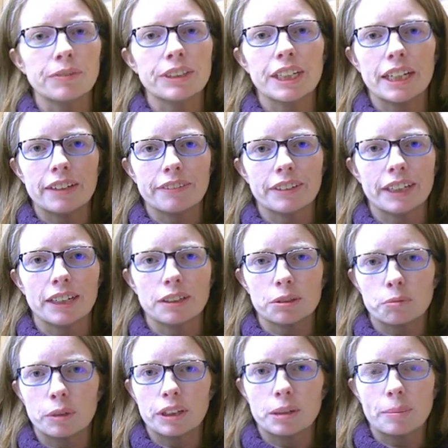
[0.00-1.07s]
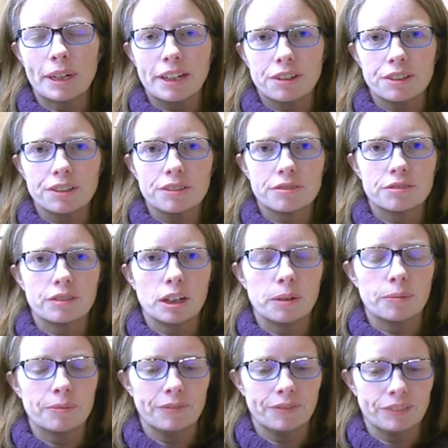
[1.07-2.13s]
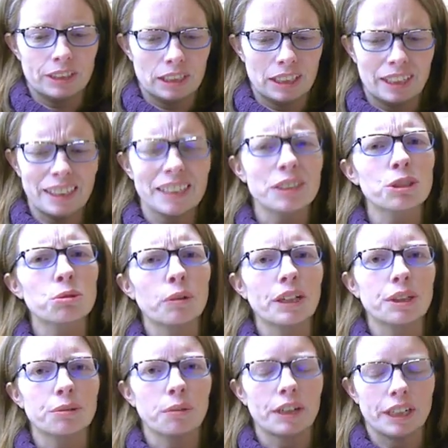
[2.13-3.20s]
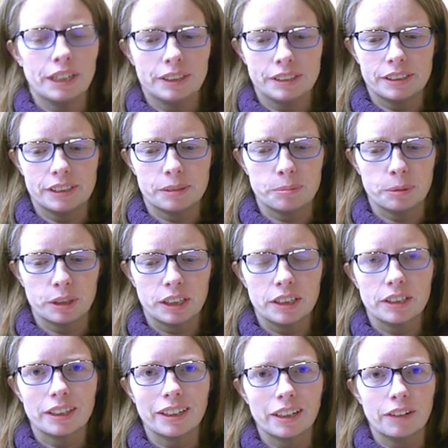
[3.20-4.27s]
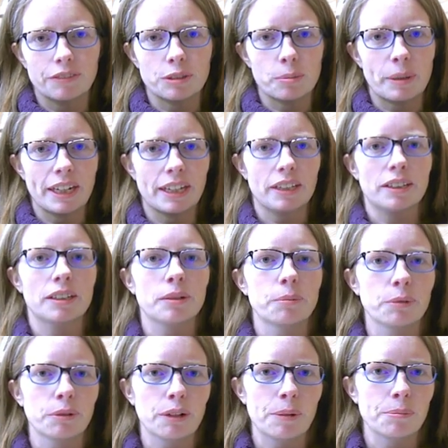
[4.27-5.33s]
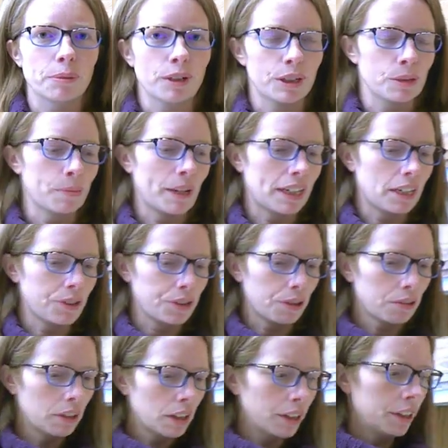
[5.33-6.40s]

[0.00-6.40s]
Dave again is one of the bakers from, I think it's 2020 is this book, The Love to Bake, Great British Baking Show.